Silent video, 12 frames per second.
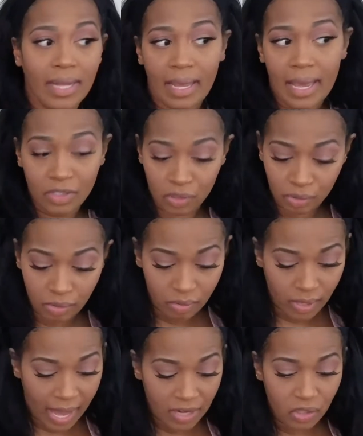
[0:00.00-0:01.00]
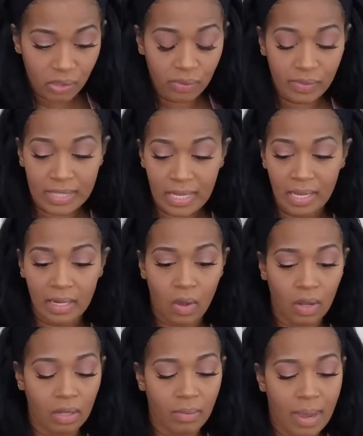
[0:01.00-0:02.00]
Like as you as you've seen,
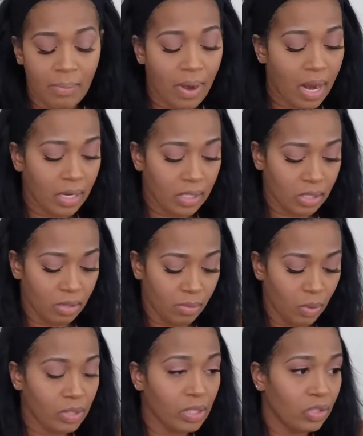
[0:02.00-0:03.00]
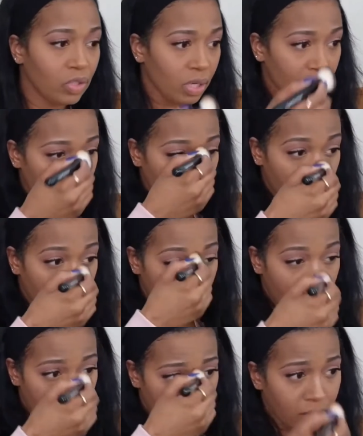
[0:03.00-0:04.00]
all of my products are mostly drugstore
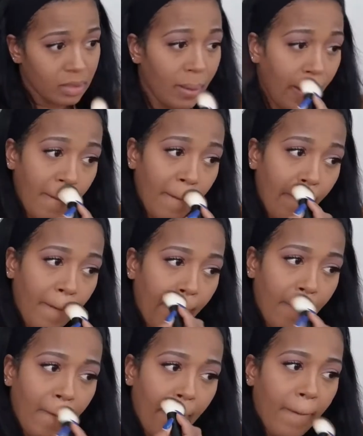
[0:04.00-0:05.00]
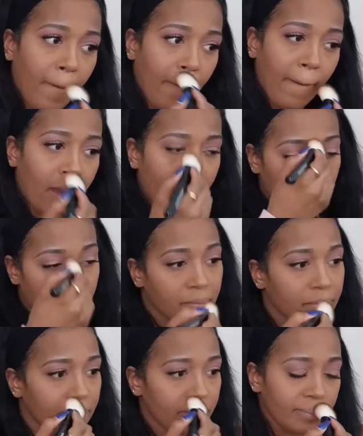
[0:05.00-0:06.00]
products, um